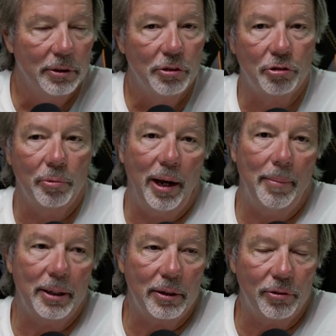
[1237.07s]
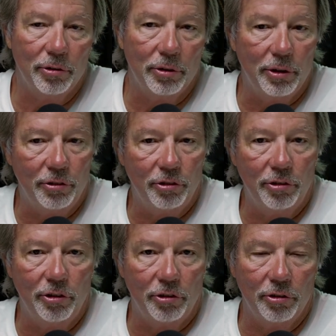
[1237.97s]
Ceramic is
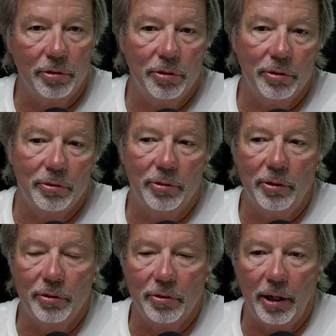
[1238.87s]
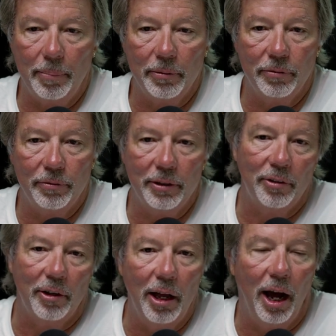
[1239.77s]
just your type of, it's a
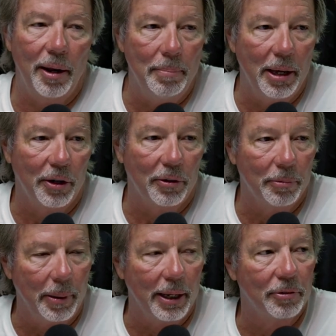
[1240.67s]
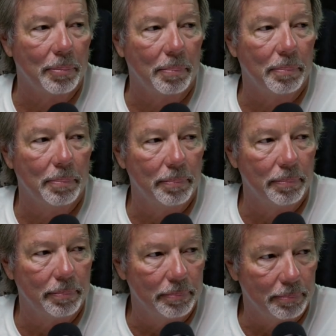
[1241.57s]
non-metal based
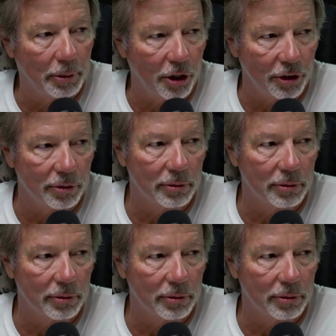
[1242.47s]
particle.